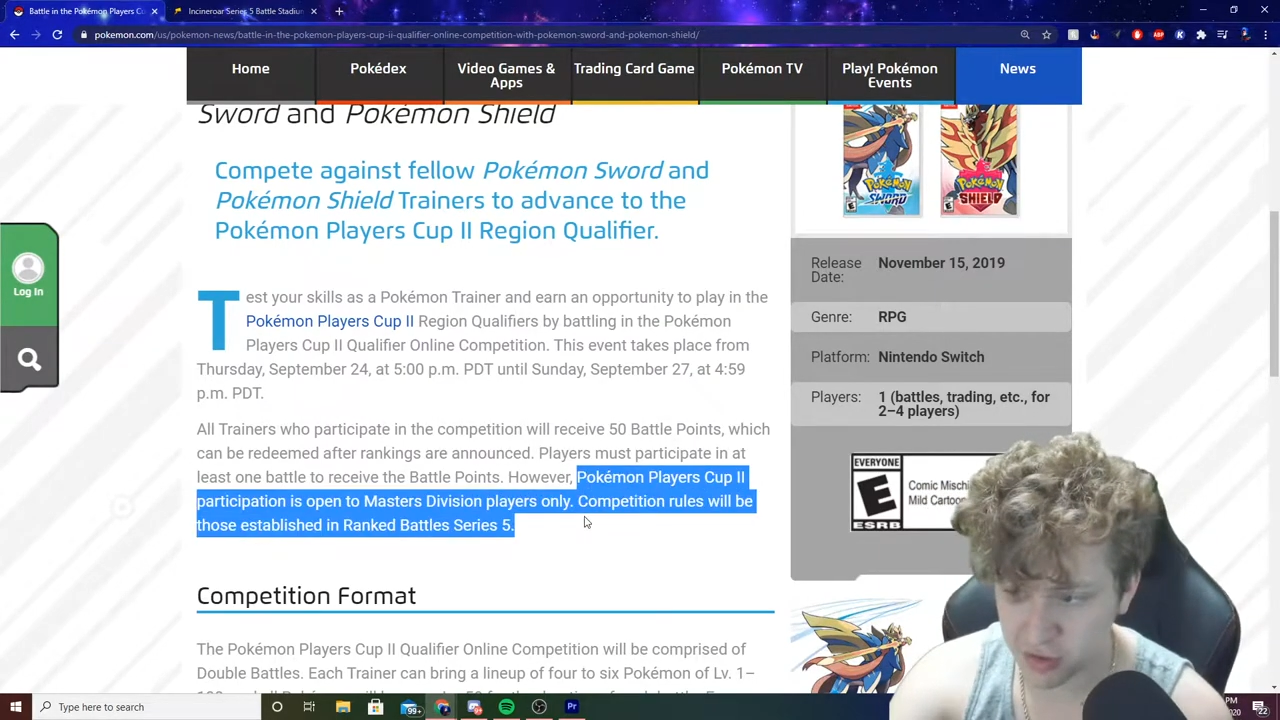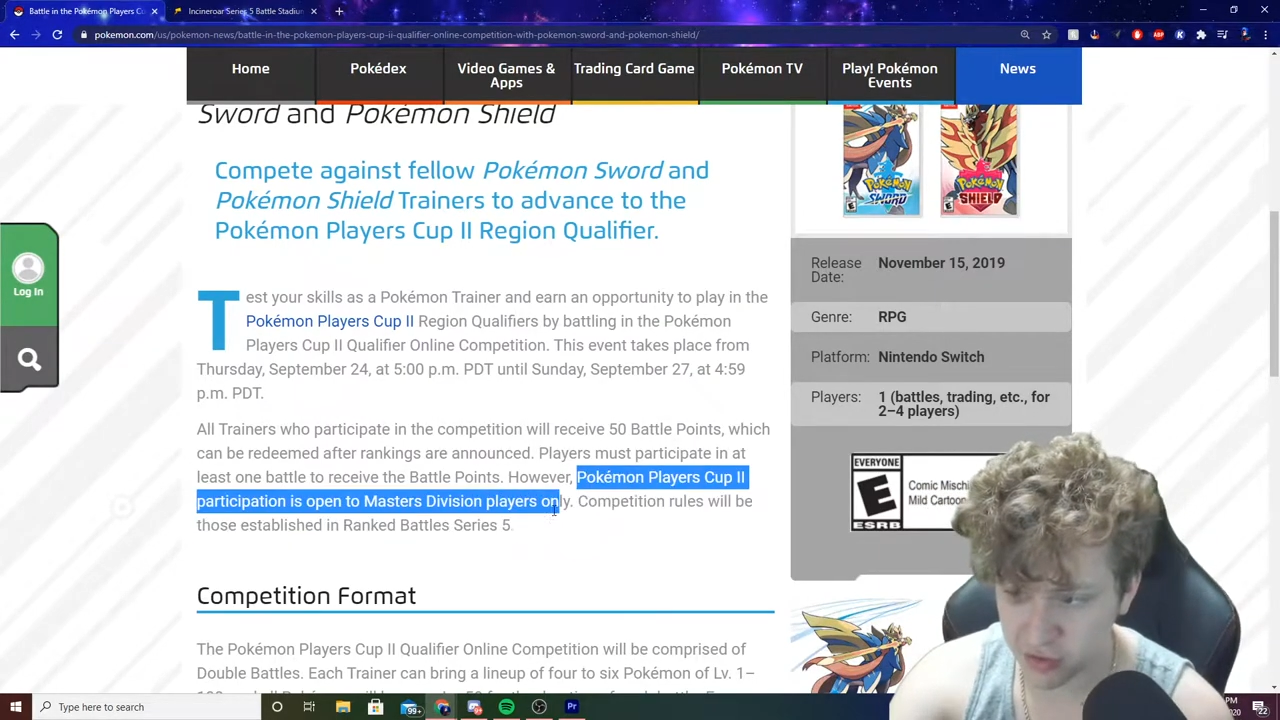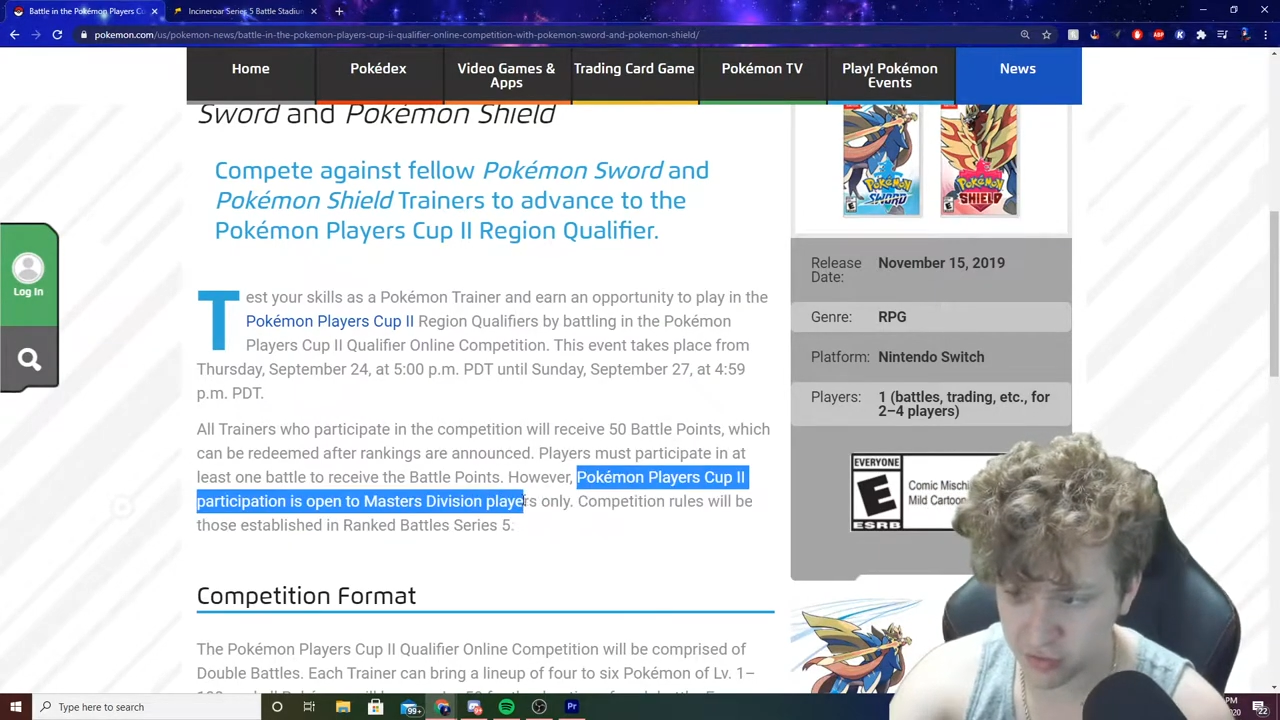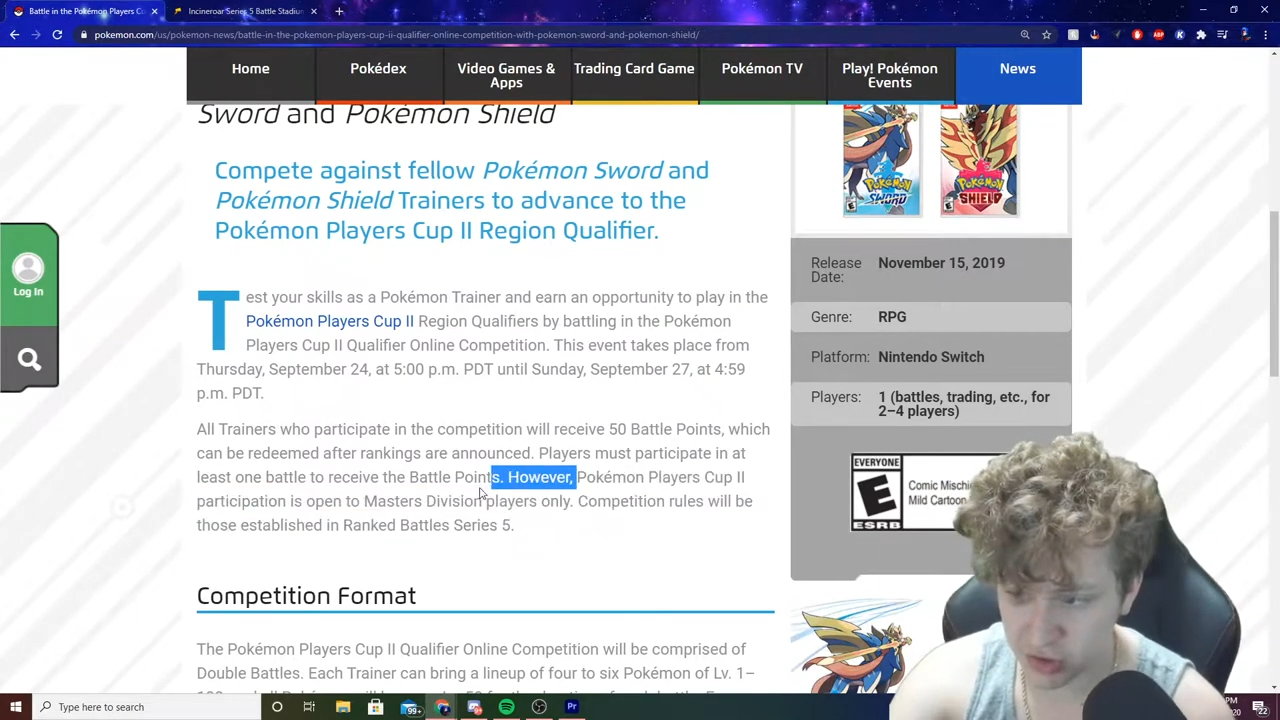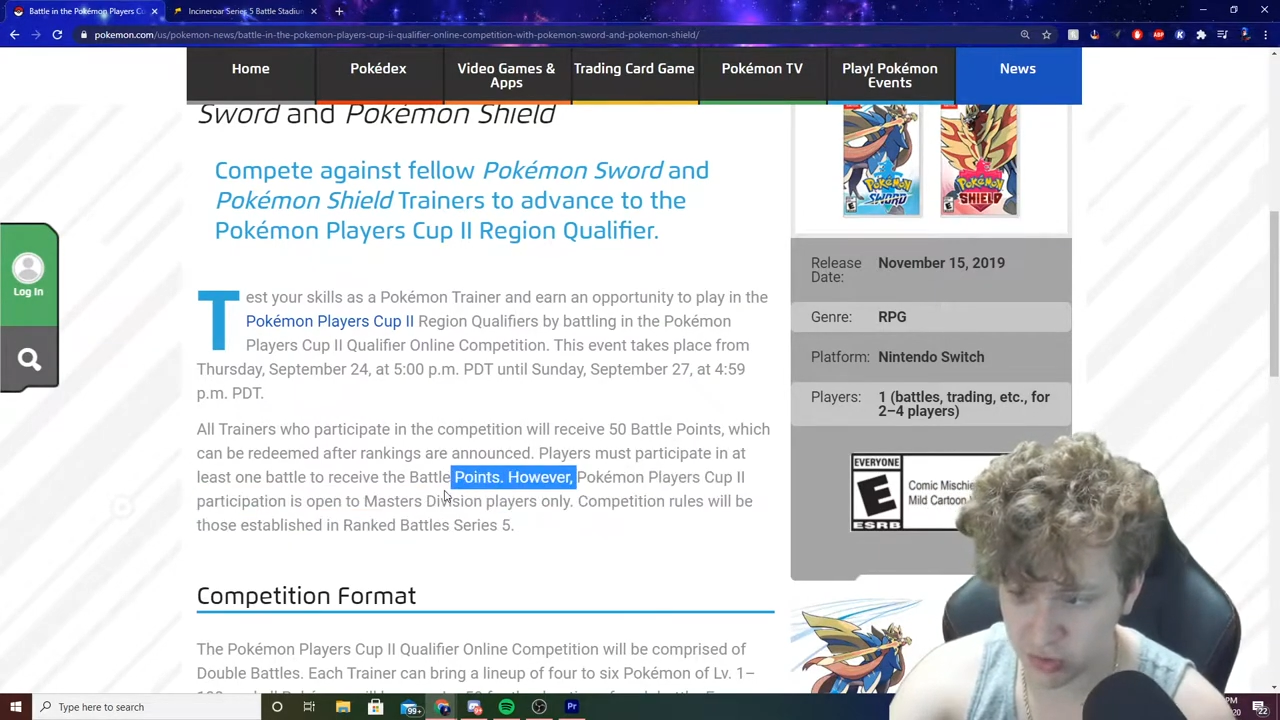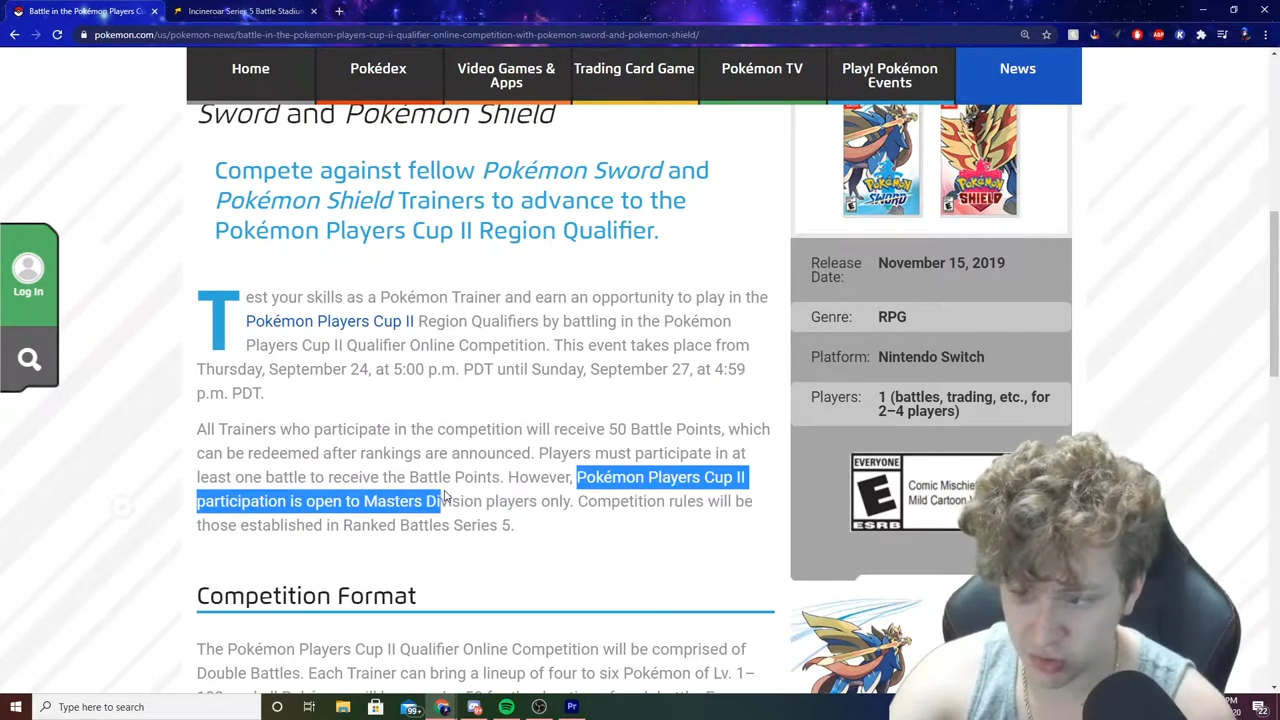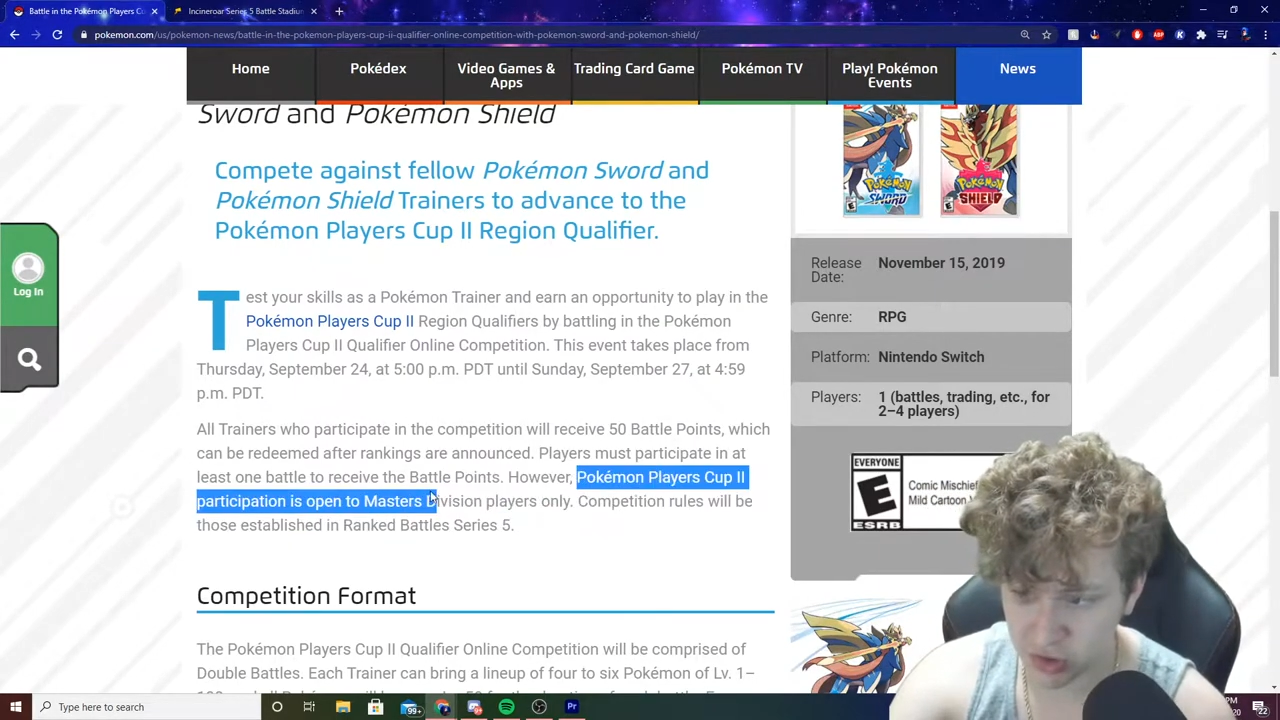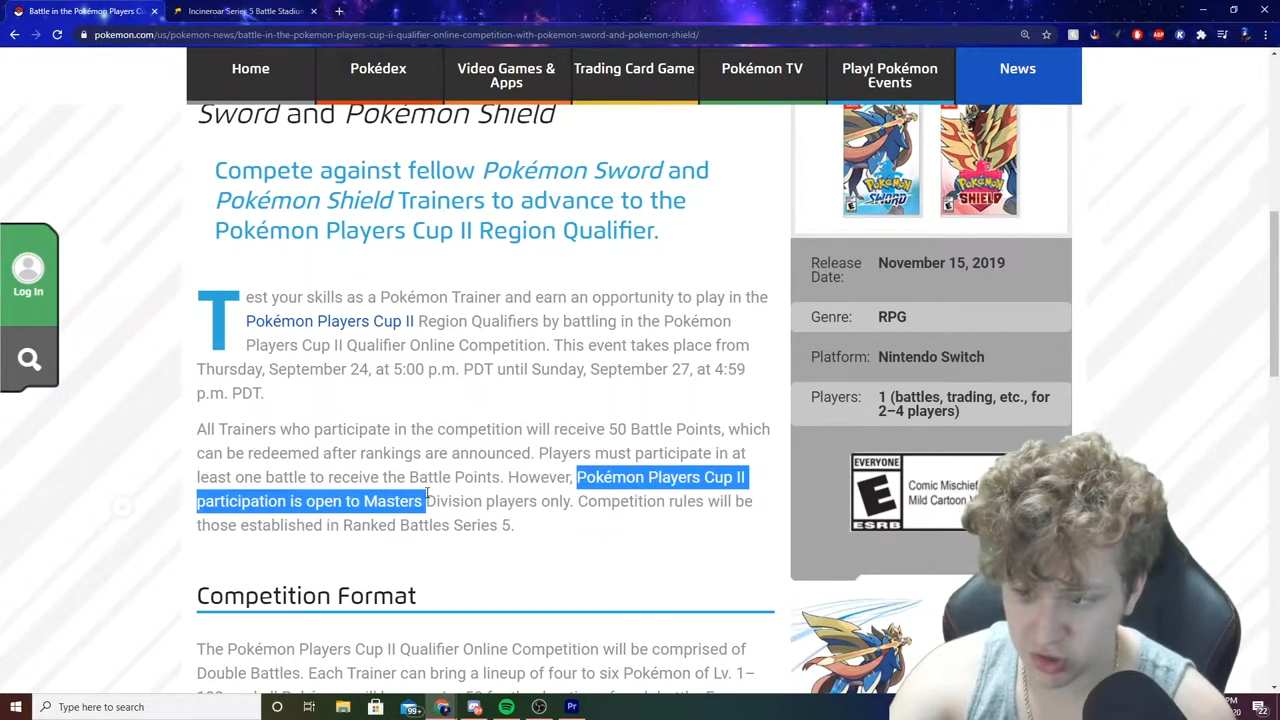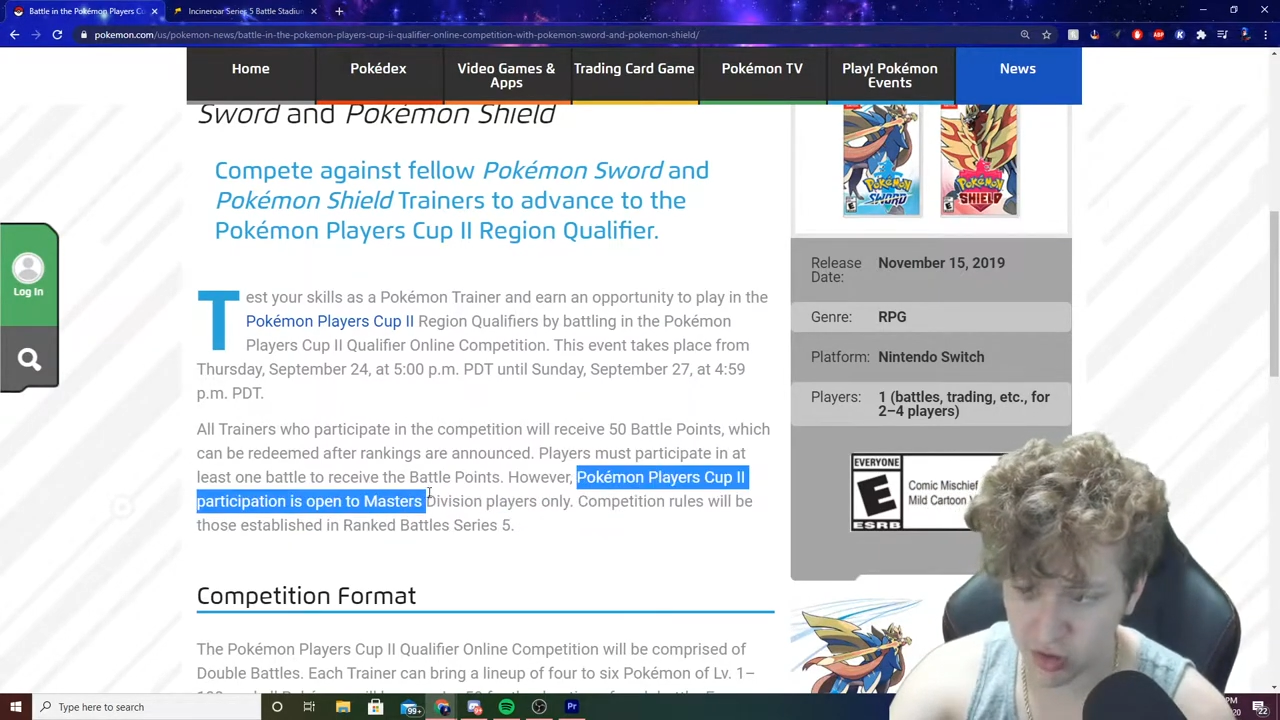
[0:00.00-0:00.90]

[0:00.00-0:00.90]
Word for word: Division, which is